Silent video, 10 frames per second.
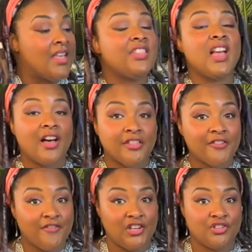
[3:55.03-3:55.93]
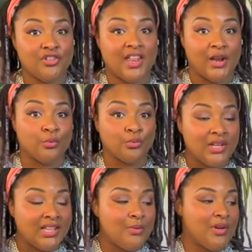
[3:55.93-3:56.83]
The other feature that I
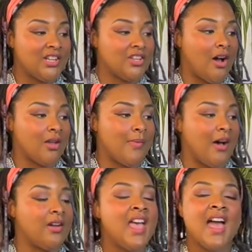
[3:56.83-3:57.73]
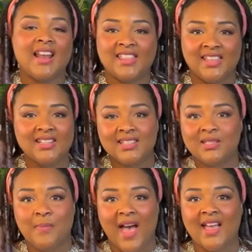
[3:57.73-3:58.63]
really want to talk about, and I think
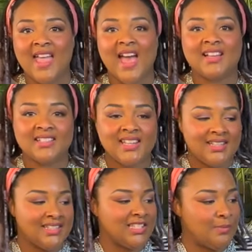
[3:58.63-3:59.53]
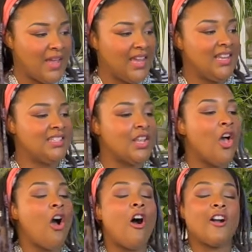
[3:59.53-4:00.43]
this bag has it in spades,
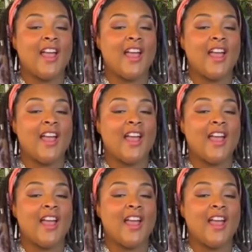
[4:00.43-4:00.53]
are